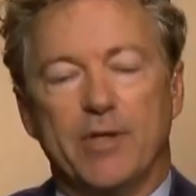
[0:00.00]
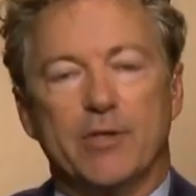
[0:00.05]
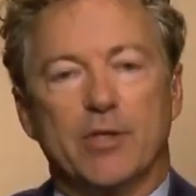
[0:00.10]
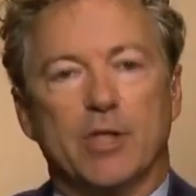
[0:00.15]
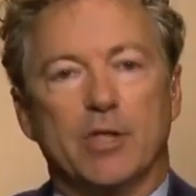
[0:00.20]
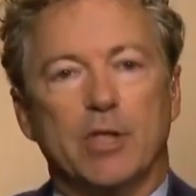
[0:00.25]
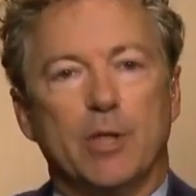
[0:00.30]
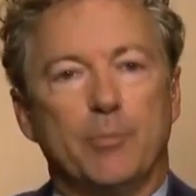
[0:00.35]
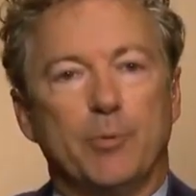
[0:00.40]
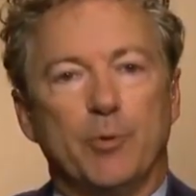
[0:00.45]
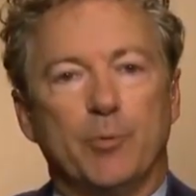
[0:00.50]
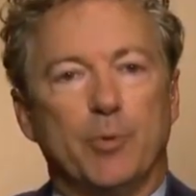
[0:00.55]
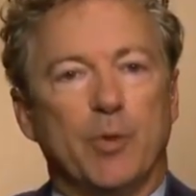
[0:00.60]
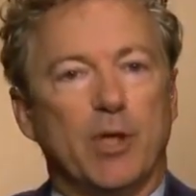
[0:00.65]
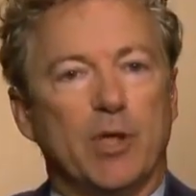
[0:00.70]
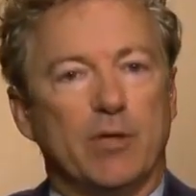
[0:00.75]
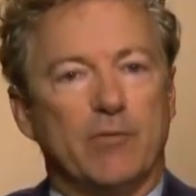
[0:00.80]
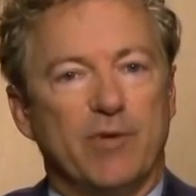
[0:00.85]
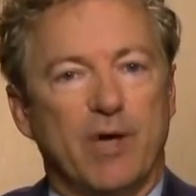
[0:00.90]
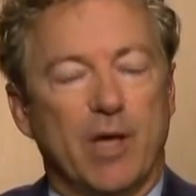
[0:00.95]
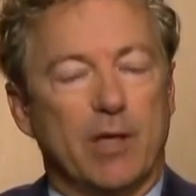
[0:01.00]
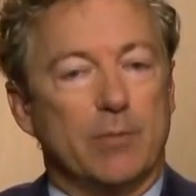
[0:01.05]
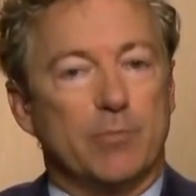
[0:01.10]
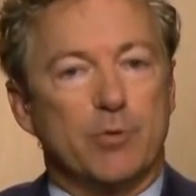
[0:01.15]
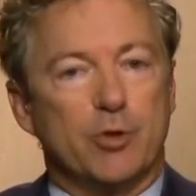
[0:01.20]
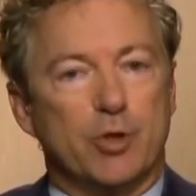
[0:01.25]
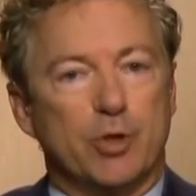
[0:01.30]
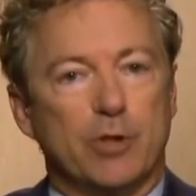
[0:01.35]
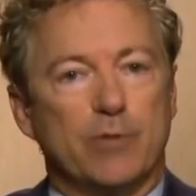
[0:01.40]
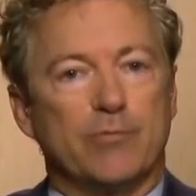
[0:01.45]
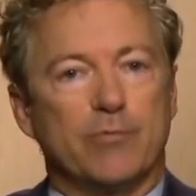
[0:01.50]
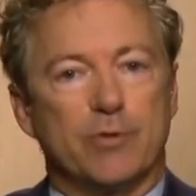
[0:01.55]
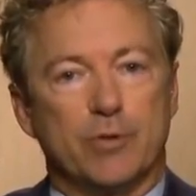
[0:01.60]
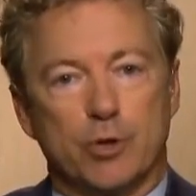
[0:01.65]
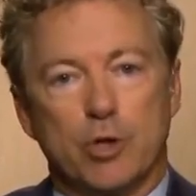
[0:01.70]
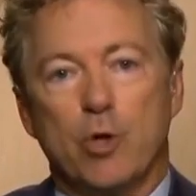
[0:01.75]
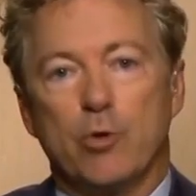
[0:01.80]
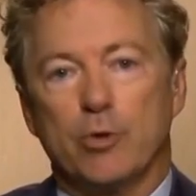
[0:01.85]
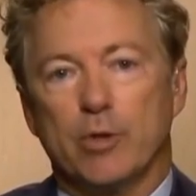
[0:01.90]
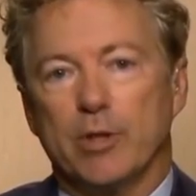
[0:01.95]
think the clip you played of Adam Schiff
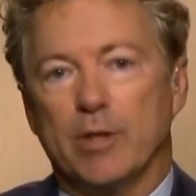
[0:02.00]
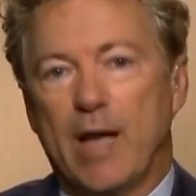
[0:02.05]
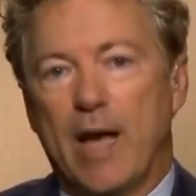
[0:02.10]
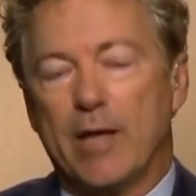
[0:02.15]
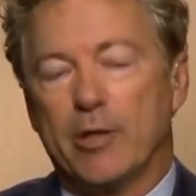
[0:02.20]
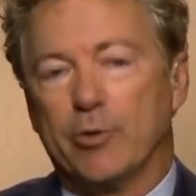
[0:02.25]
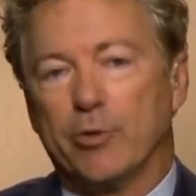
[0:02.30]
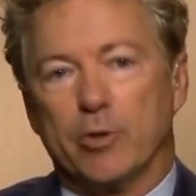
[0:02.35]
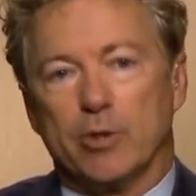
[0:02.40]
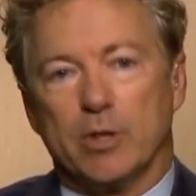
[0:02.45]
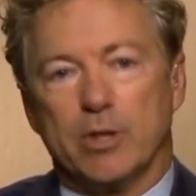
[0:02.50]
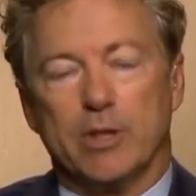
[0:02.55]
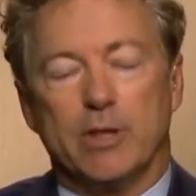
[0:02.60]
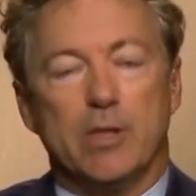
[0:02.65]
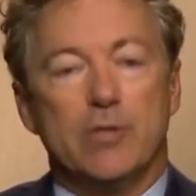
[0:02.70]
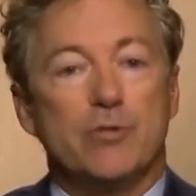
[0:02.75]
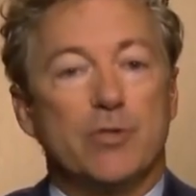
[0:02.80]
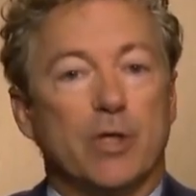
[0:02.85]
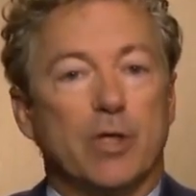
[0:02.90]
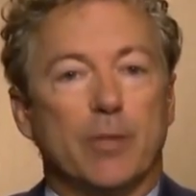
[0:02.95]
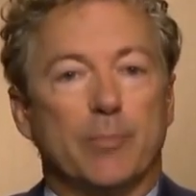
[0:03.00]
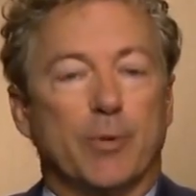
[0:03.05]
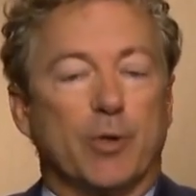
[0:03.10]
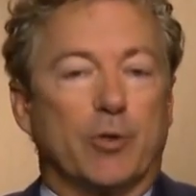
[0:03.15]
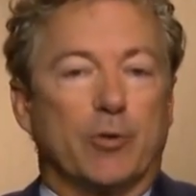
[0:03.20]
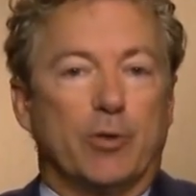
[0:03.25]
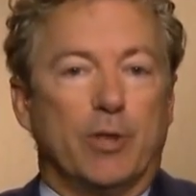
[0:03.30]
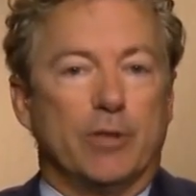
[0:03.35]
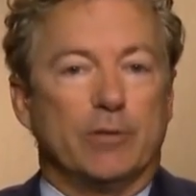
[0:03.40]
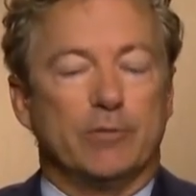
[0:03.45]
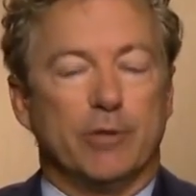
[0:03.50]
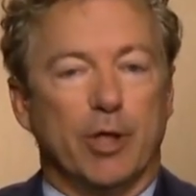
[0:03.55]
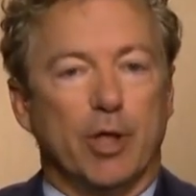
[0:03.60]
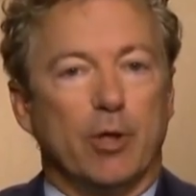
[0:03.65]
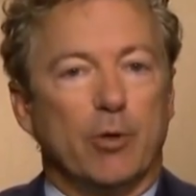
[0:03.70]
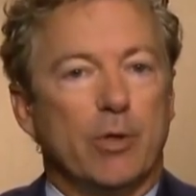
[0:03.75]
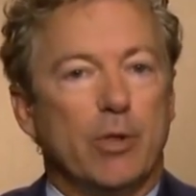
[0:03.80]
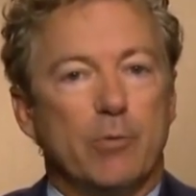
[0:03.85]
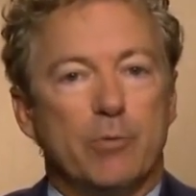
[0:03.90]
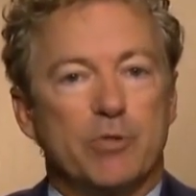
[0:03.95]
showed it accurately. He's a hypocrite.
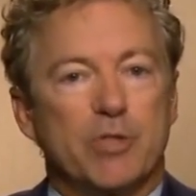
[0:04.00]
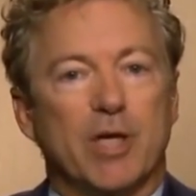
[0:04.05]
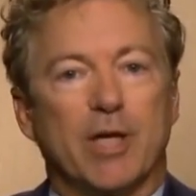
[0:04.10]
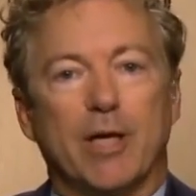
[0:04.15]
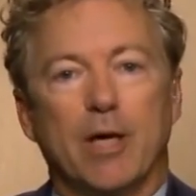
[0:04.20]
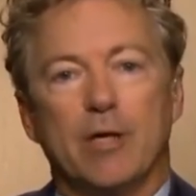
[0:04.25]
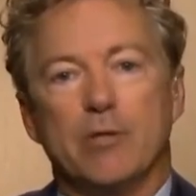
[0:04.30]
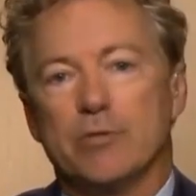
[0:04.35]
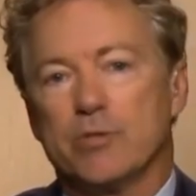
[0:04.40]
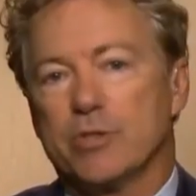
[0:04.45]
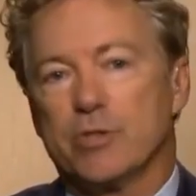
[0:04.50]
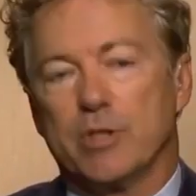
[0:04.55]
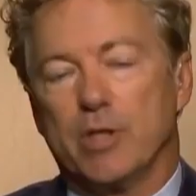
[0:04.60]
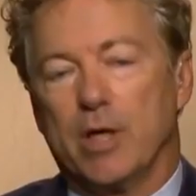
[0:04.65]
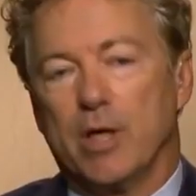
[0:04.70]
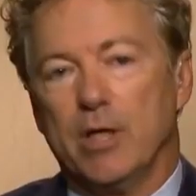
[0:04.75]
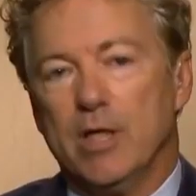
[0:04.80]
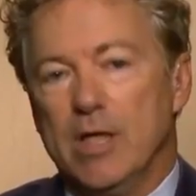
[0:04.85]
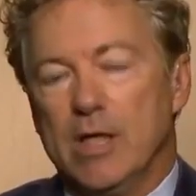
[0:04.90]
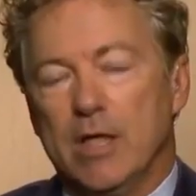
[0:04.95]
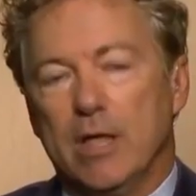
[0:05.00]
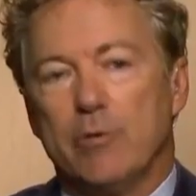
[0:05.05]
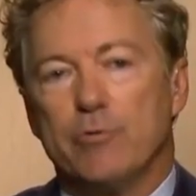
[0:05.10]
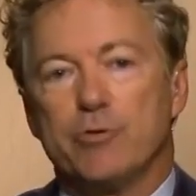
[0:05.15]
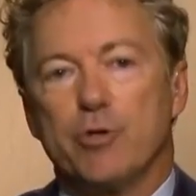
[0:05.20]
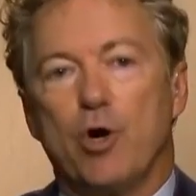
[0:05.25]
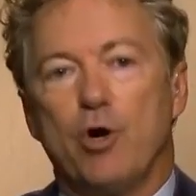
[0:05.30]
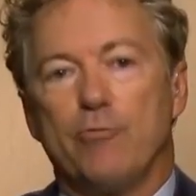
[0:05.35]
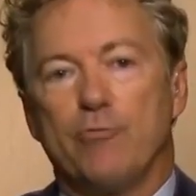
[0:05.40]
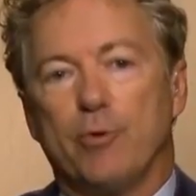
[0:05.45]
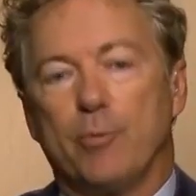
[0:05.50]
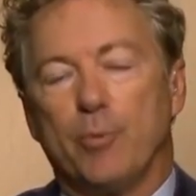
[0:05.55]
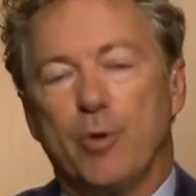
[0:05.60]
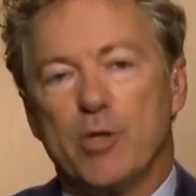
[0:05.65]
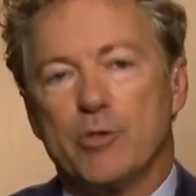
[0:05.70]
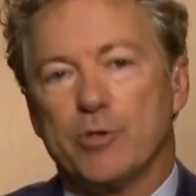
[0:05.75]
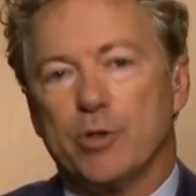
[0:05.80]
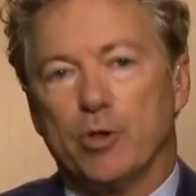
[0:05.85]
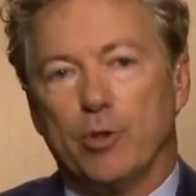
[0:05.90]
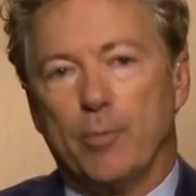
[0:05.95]
He was he was all for
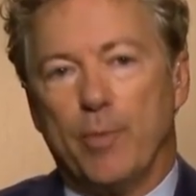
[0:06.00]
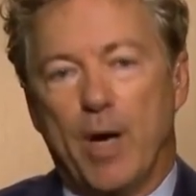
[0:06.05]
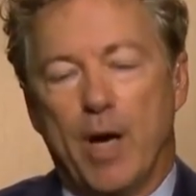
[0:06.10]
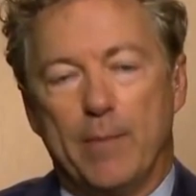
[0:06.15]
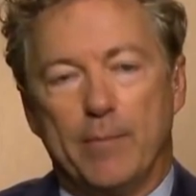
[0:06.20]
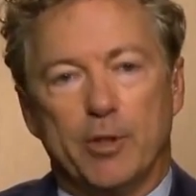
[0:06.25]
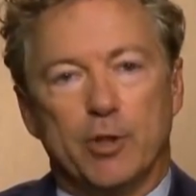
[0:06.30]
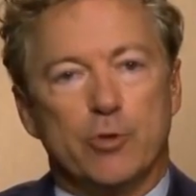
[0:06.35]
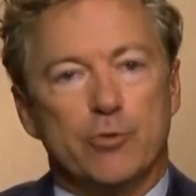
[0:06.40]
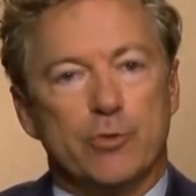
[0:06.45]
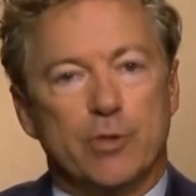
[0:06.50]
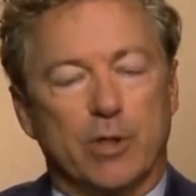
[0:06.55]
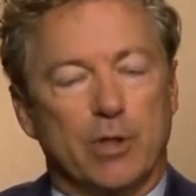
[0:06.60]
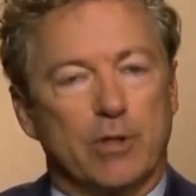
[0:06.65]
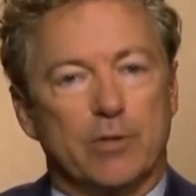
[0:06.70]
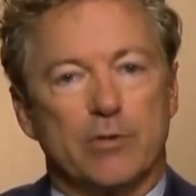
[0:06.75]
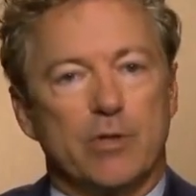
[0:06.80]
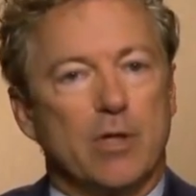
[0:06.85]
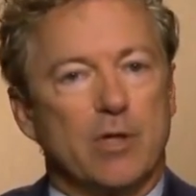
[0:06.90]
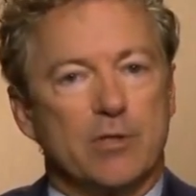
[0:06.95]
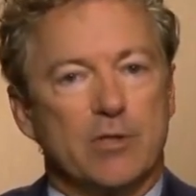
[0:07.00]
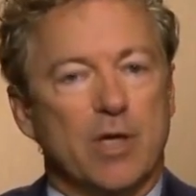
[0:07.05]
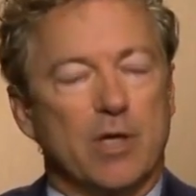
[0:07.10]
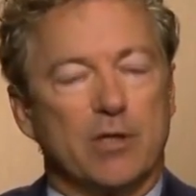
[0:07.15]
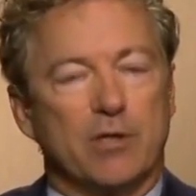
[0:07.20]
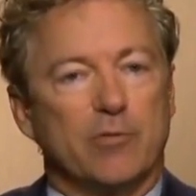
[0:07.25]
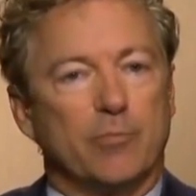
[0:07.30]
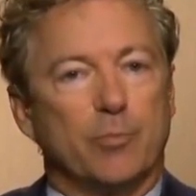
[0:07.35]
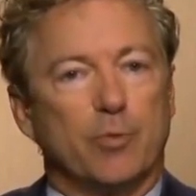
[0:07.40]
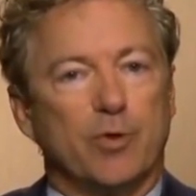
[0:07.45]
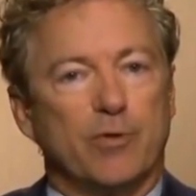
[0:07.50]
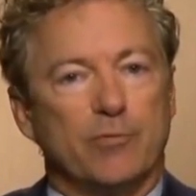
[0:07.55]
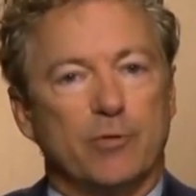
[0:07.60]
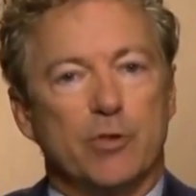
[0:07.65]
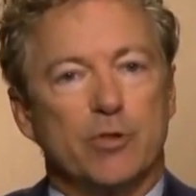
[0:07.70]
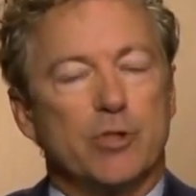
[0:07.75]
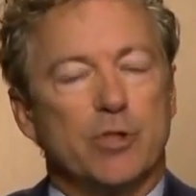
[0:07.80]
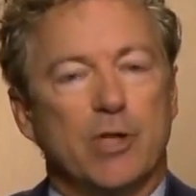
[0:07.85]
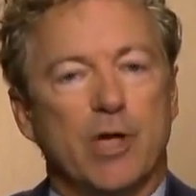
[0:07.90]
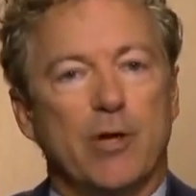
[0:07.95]
President Obama using executive
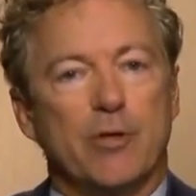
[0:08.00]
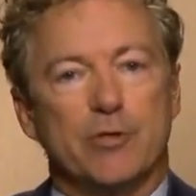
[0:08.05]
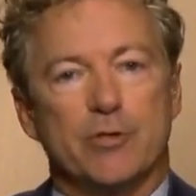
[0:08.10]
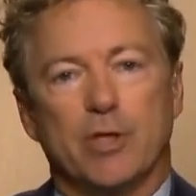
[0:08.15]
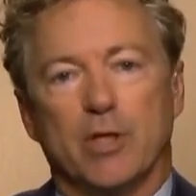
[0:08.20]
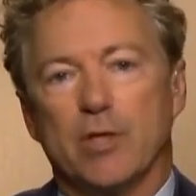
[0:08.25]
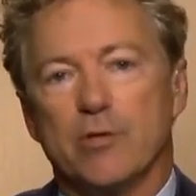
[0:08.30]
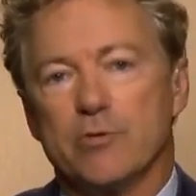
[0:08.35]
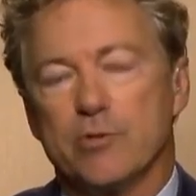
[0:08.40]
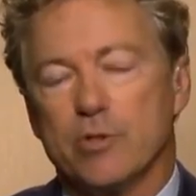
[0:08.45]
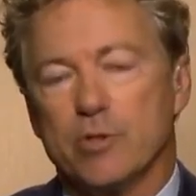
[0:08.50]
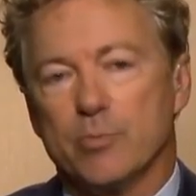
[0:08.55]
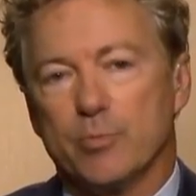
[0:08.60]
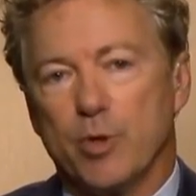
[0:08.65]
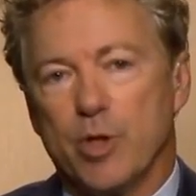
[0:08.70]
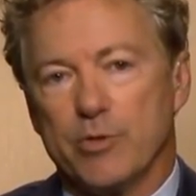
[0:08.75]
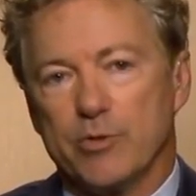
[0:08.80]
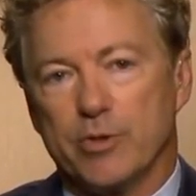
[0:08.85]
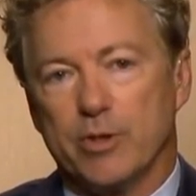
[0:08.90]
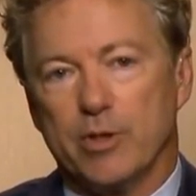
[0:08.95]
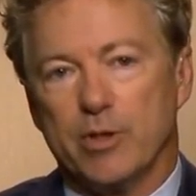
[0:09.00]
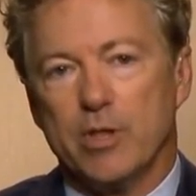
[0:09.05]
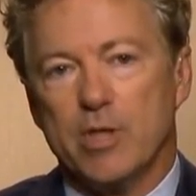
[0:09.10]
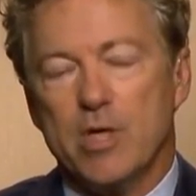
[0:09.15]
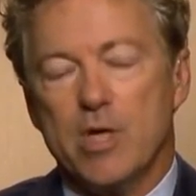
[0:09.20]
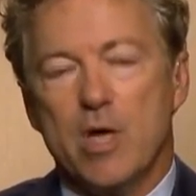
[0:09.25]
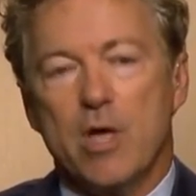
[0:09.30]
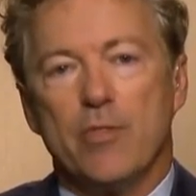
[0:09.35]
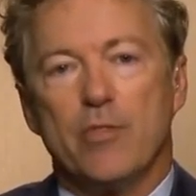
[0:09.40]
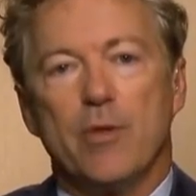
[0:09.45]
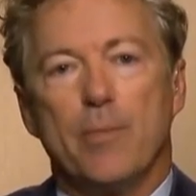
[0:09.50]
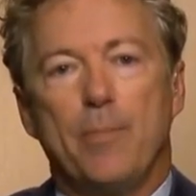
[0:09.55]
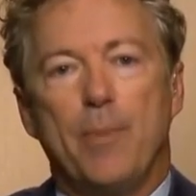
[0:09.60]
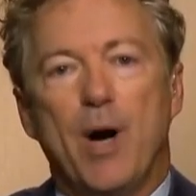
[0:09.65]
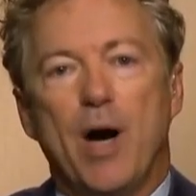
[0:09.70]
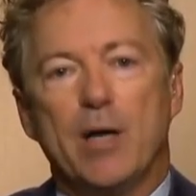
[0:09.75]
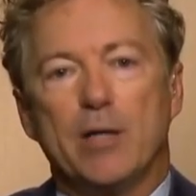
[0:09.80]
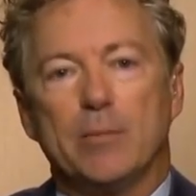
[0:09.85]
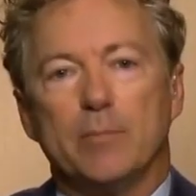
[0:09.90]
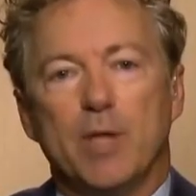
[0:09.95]
privilege, and now he's against this president. The
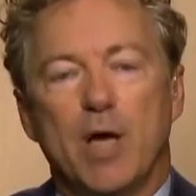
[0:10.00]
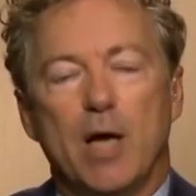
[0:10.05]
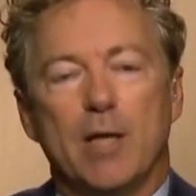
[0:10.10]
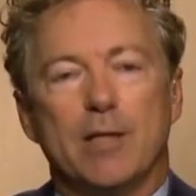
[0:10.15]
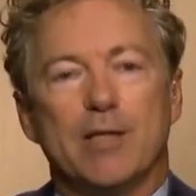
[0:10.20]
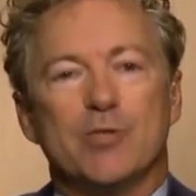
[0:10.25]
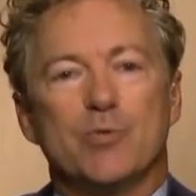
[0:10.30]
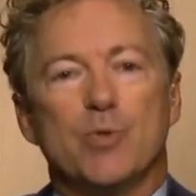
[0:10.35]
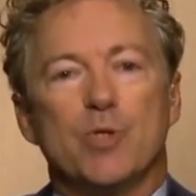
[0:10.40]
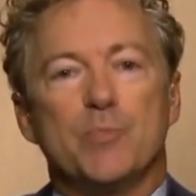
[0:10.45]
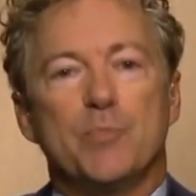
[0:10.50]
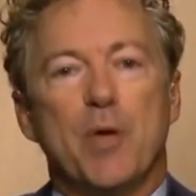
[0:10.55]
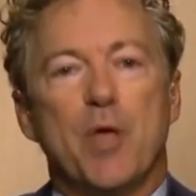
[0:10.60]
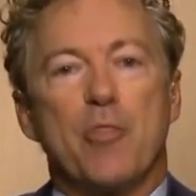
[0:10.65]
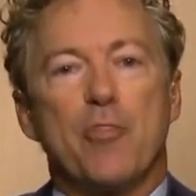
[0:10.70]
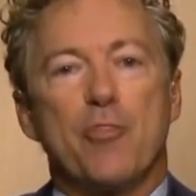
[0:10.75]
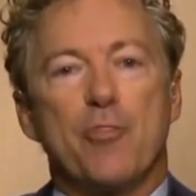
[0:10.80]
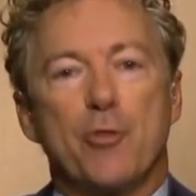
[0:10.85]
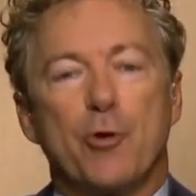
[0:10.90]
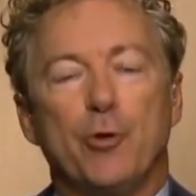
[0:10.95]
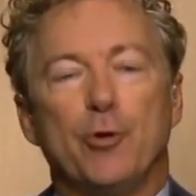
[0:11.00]
bottom line is we spent